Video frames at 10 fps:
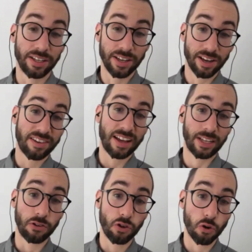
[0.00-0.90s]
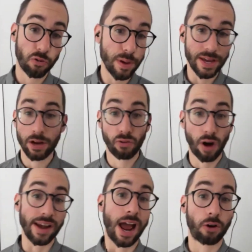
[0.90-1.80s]
Exactly. And so speaking right
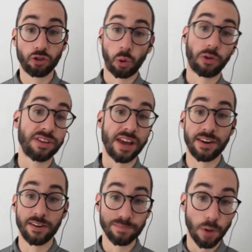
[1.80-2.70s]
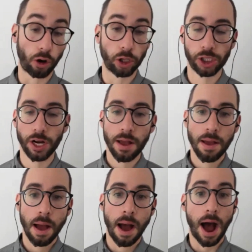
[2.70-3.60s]
now towards the end of March,
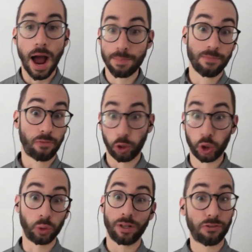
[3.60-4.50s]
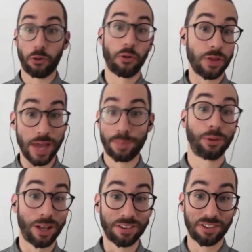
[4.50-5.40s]
I'm virtually certain the April
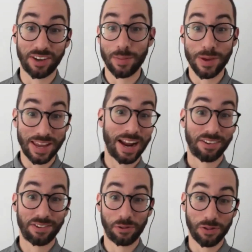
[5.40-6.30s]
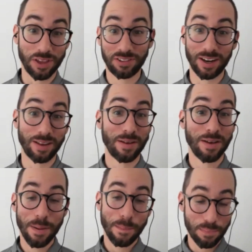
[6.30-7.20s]
LSAT is going to be canceled. If
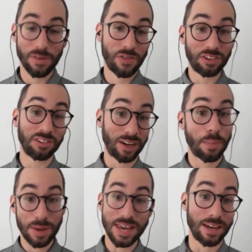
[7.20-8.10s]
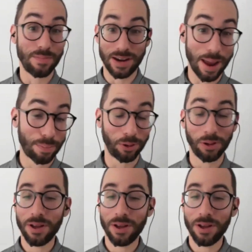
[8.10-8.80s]
this is going to peak in mid-April,